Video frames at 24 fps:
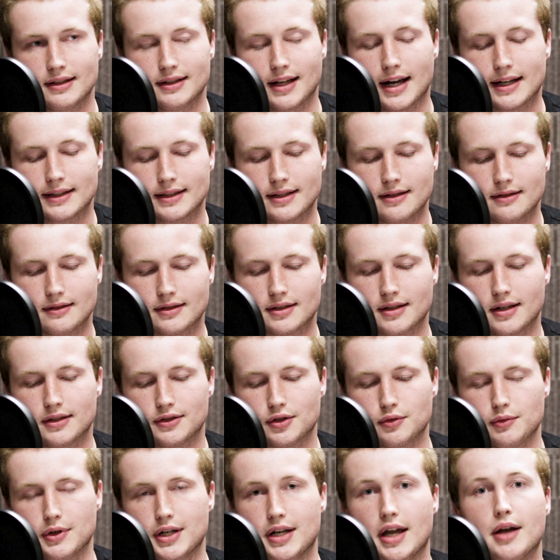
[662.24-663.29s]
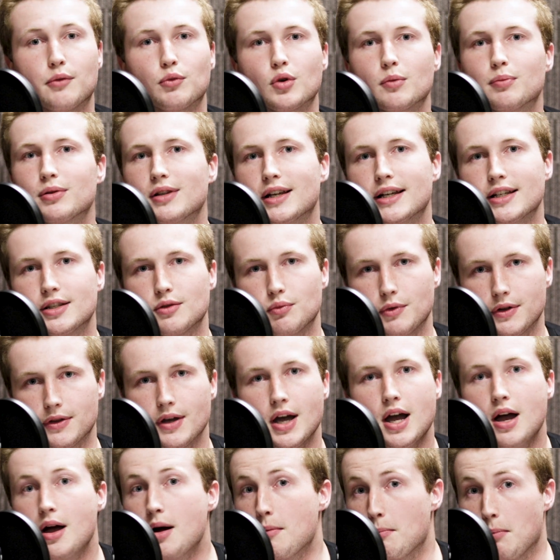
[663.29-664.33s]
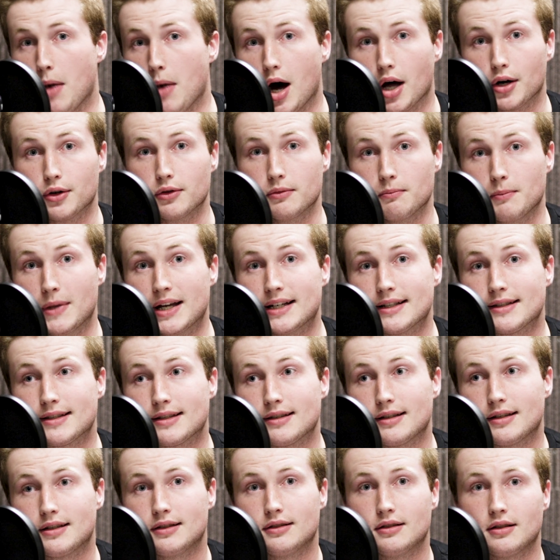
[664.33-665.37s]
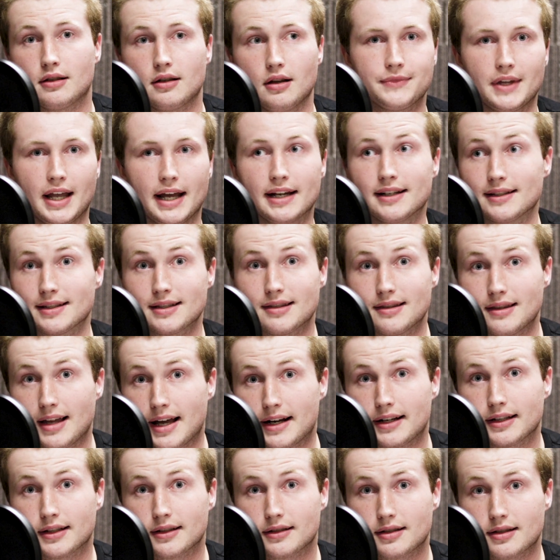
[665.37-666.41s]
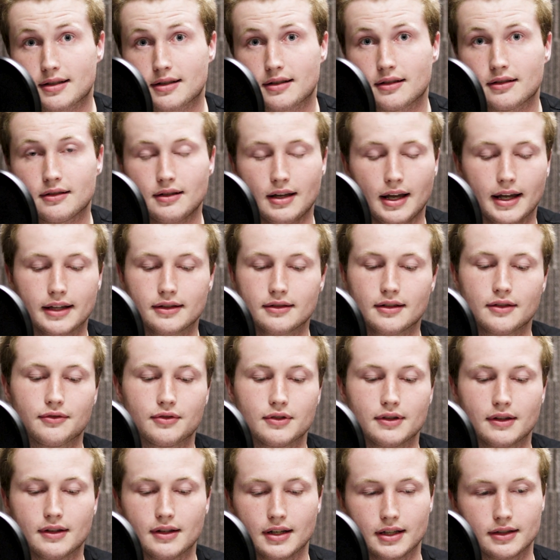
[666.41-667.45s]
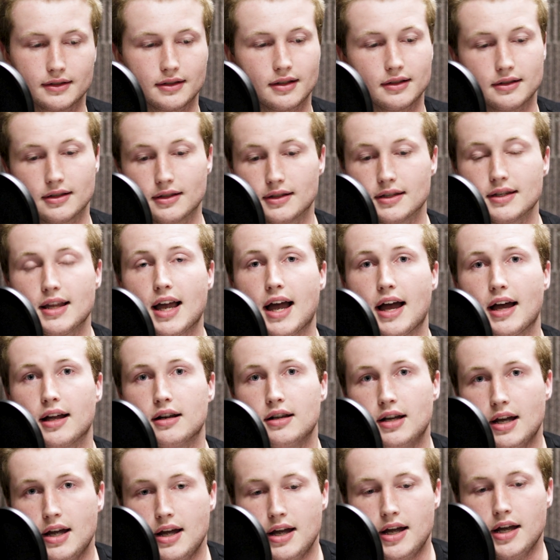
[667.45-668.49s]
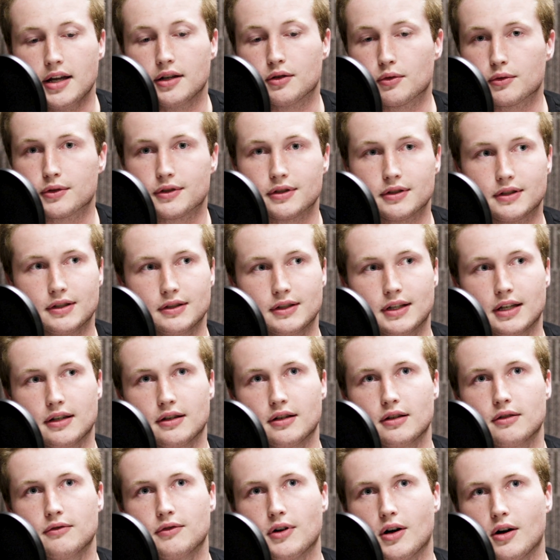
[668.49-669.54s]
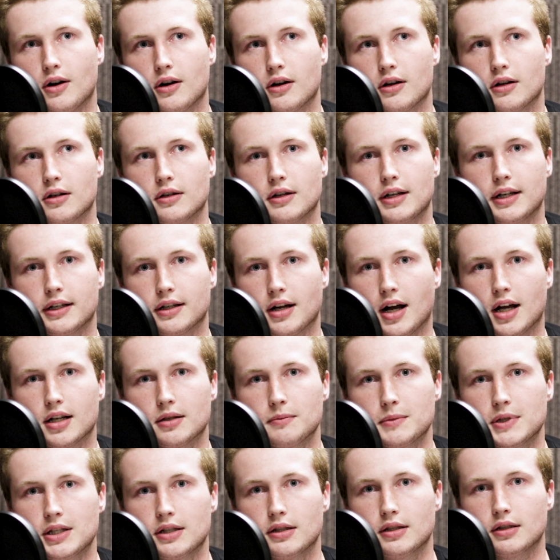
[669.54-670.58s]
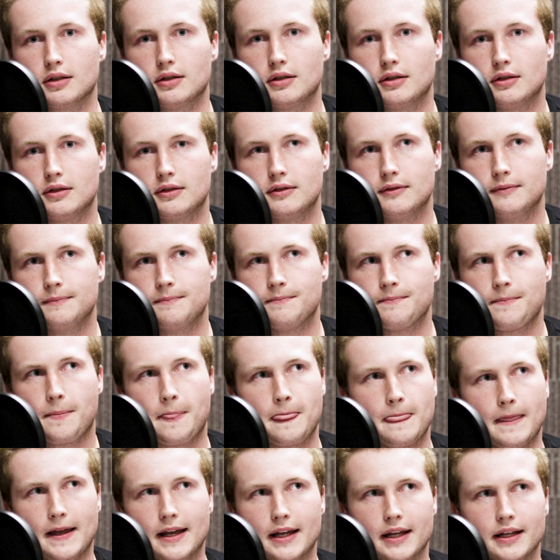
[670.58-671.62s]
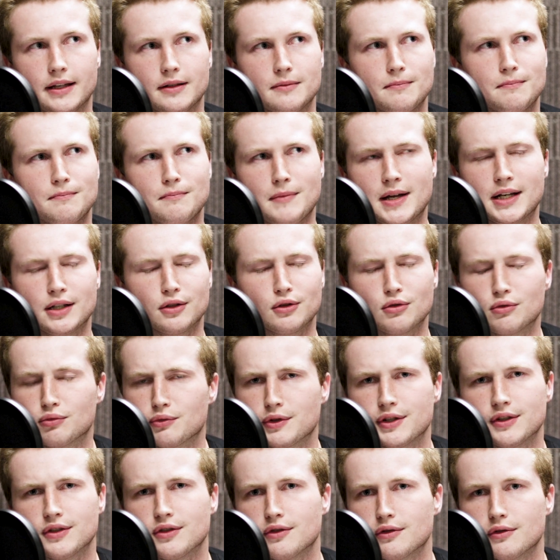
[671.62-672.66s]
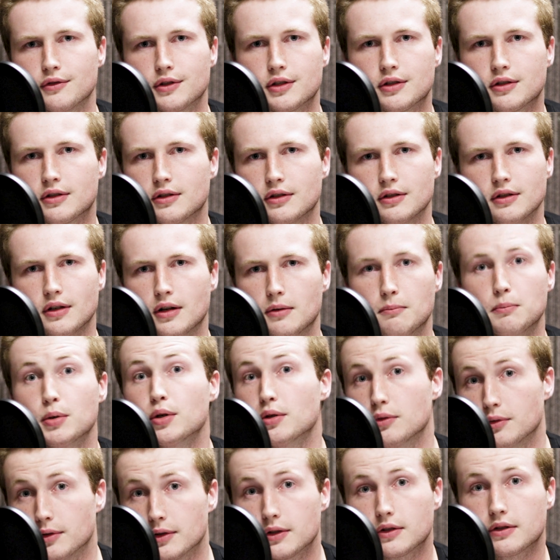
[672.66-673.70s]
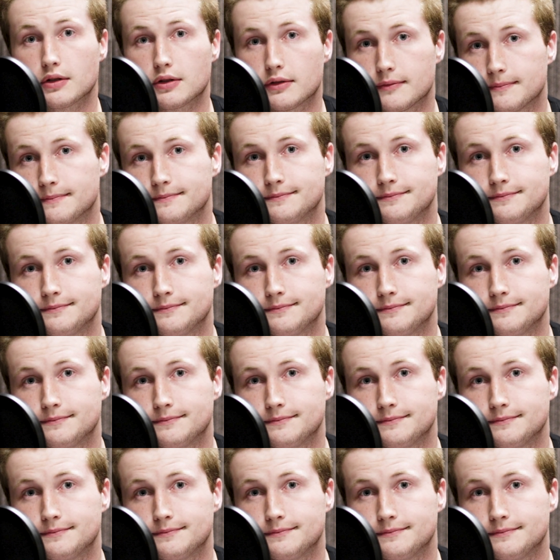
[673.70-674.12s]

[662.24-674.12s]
in the 19th century and replaced with modern medicine, anesthetics, and different things such as that in order to give our economy and medical research a boost.